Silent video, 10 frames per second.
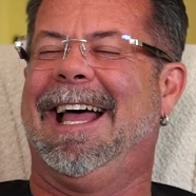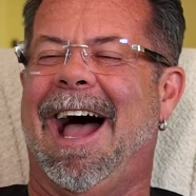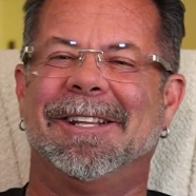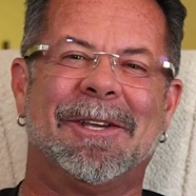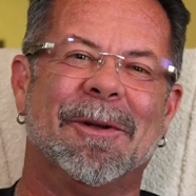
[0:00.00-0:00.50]

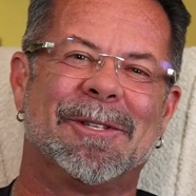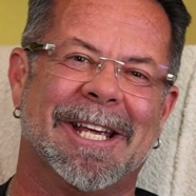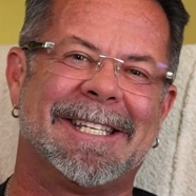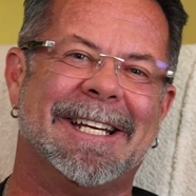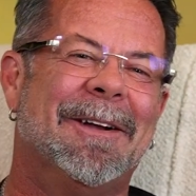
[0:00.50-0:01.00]
I told
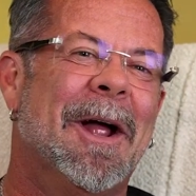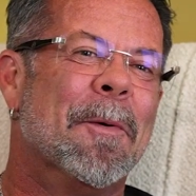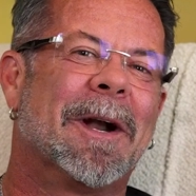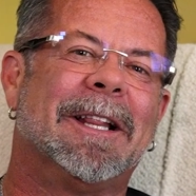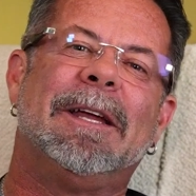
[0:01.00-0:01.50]
Justin,
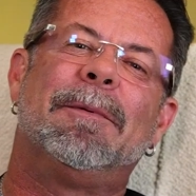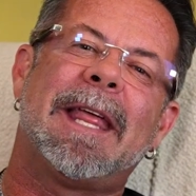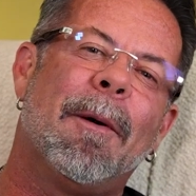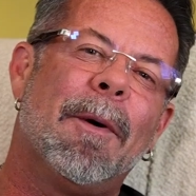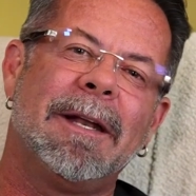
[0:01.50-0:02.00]
we're going to leave with
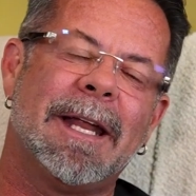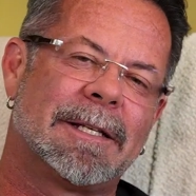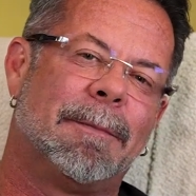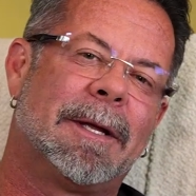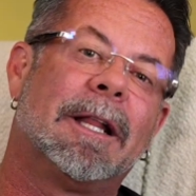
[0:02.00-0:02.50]
that one, and
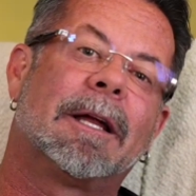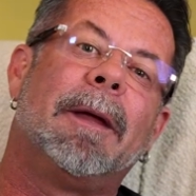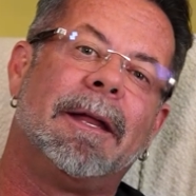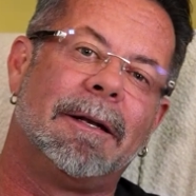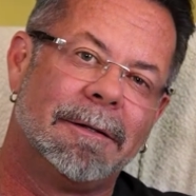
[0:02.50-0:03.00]
it's going to be
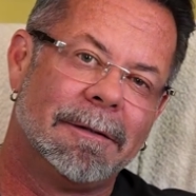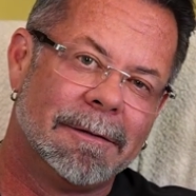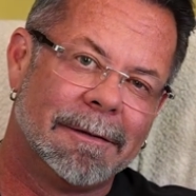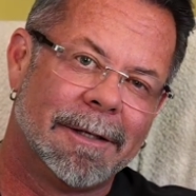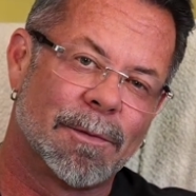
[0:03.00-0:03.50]
clickbait.
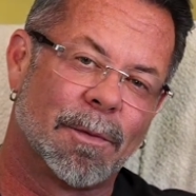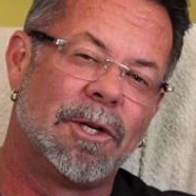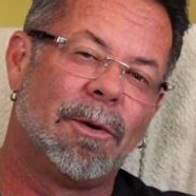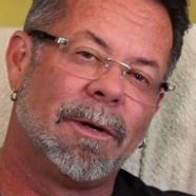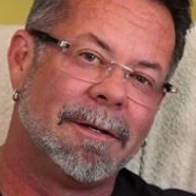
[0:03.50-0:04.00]
That's what we're
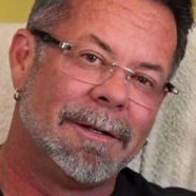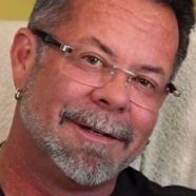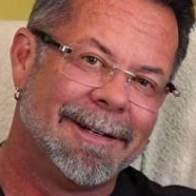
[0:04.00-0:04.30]
doing.